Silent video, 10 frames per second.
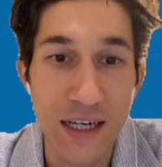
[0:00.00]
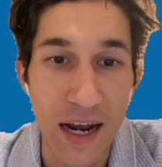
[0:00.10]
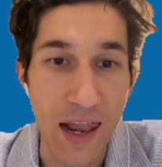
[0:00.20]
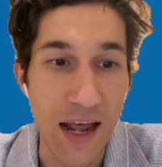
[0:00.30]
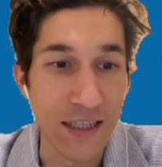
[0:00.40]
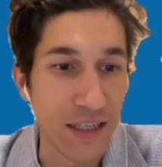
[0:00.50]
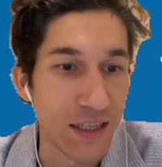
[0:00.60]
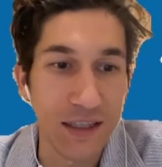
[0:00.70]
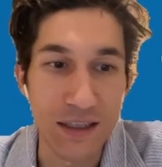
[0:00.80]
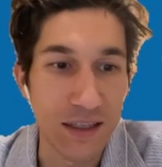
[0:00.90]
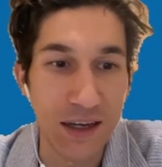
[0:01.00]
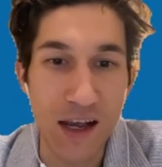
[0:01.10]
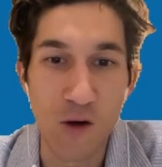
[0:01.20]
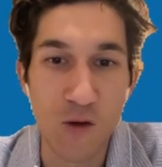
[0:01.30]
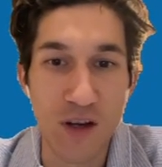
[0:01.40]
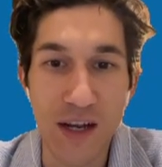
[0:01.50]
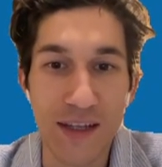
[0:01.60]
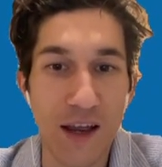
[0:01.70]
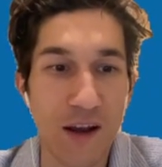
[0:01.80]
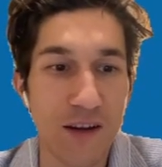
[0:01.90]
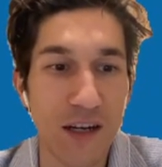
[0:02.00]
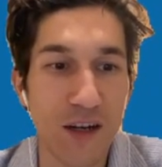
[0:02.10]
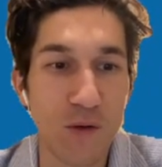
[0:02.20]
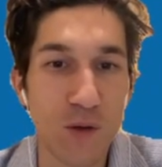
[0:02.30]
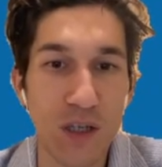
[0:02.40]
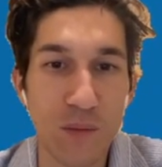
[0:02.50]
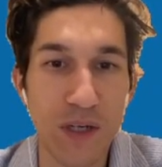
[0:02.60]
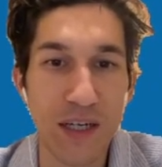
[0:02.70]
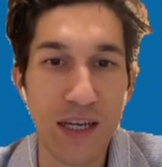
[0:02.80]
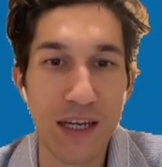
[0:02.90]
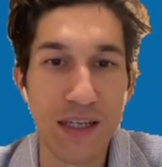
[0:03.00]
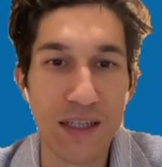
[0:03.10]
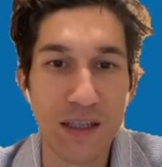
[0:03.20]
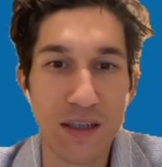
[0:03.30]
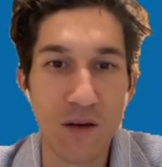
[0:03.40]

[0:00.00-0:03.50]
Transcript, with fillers: Last uh, how God how God knows how many days.